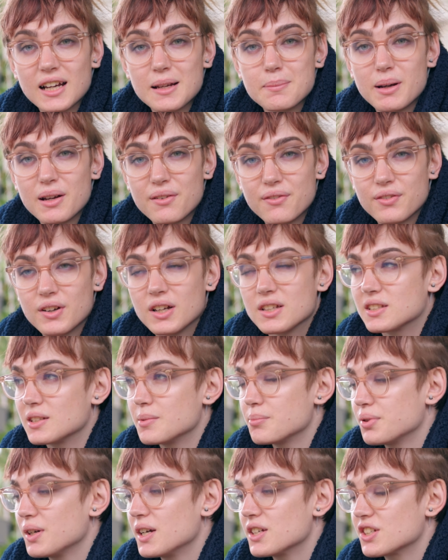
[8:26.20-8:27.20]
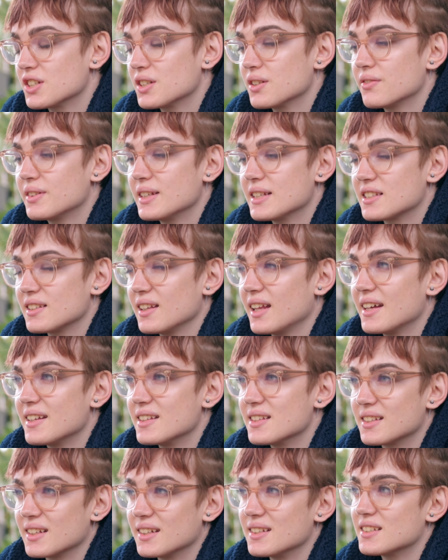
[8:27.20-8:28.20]
and my first impression of this
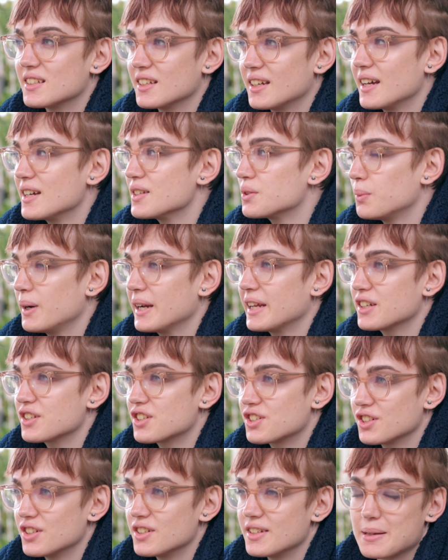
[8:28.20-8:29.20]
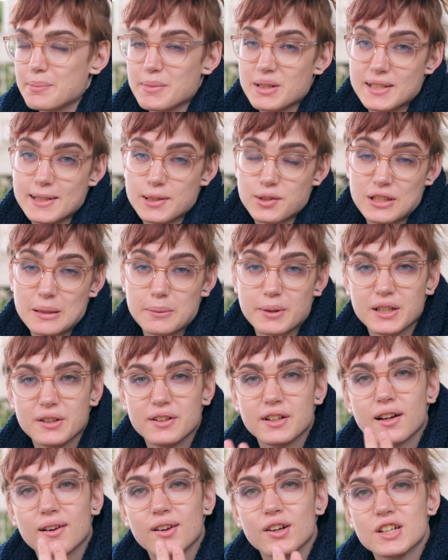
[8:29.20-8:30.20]
lens and today's wedding shoot images, which I'm going to
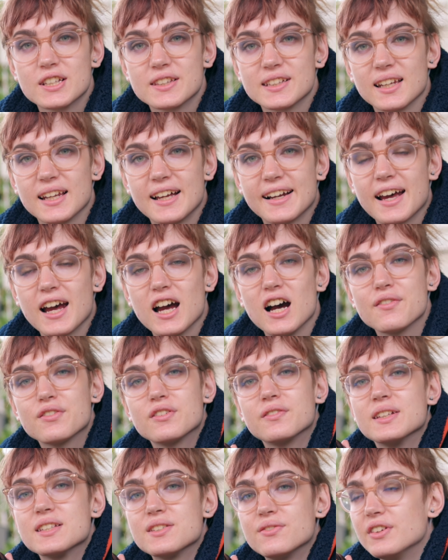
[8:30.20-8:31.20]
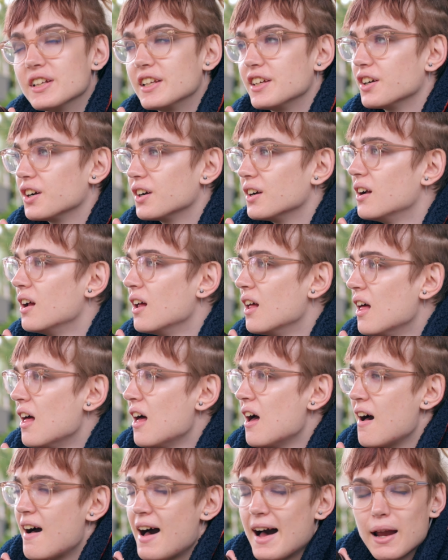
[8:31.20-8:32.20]
include in the latter half of this video,
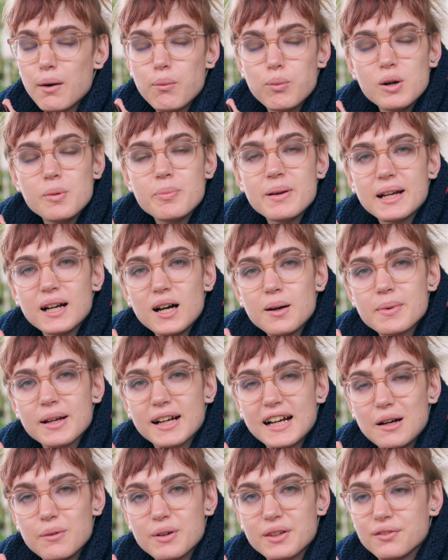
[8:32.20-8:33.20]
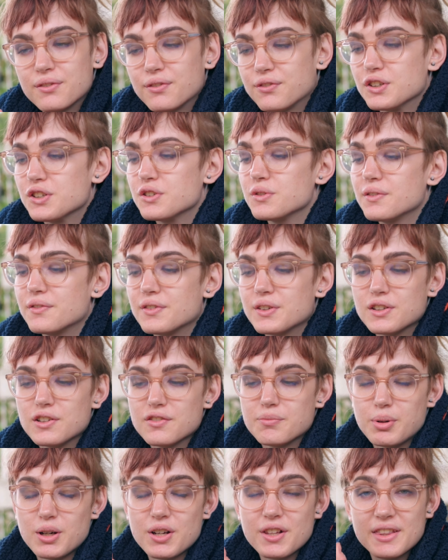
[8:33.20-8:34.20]
I will be coming out with a full review
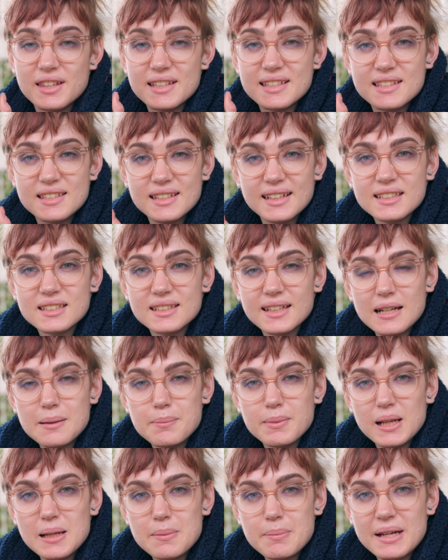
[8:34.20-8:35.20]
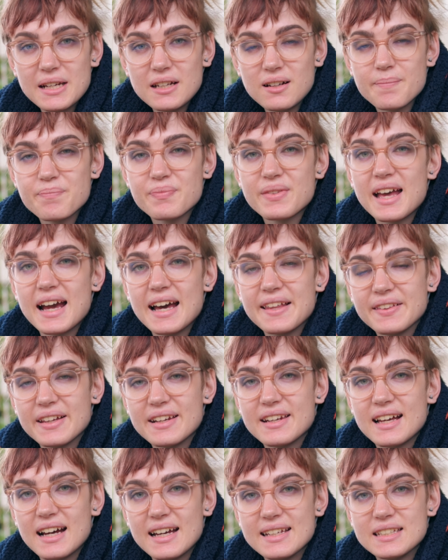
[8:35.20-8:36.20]
of both this 16mm and the
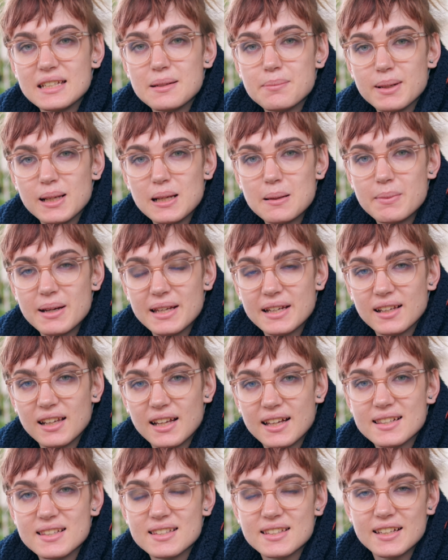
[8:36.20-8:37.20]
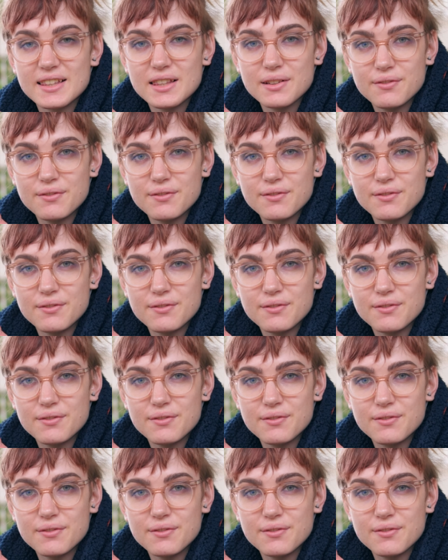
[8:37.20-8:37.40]
90mm lens in the